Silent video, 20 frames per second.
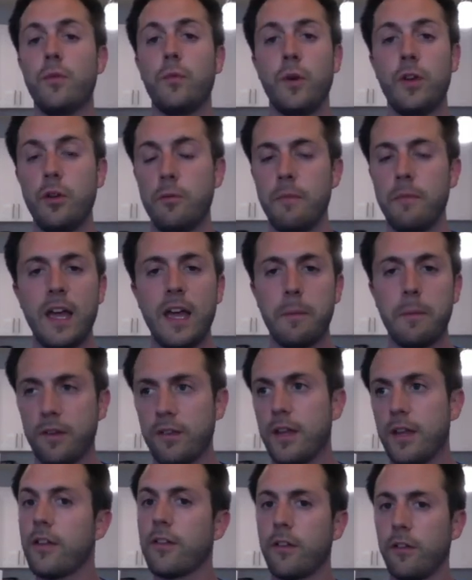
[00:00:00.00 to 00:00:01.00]
when you make
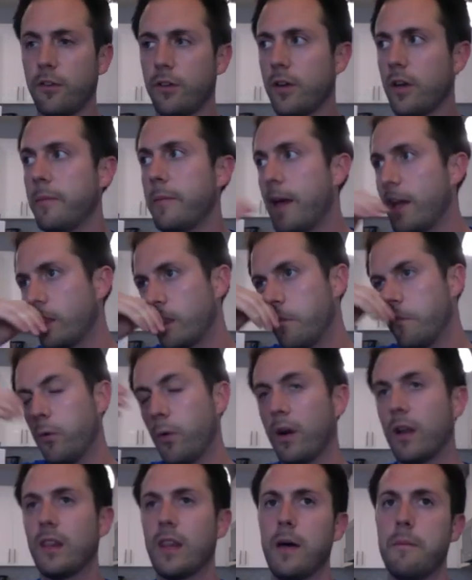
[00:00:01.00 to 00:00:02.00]
mistakes, because you're gonna make them, you
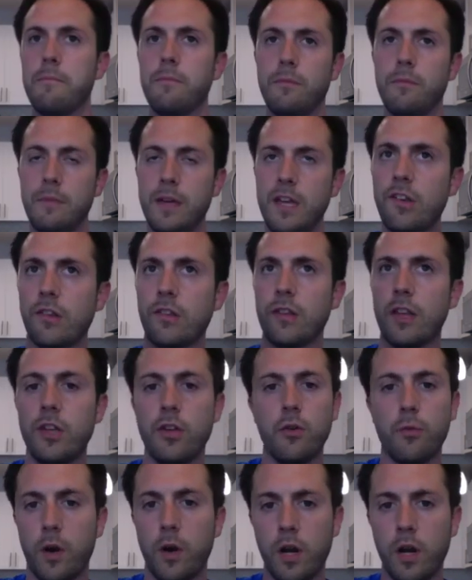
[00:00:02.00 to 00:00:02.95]
wanna let me just let you run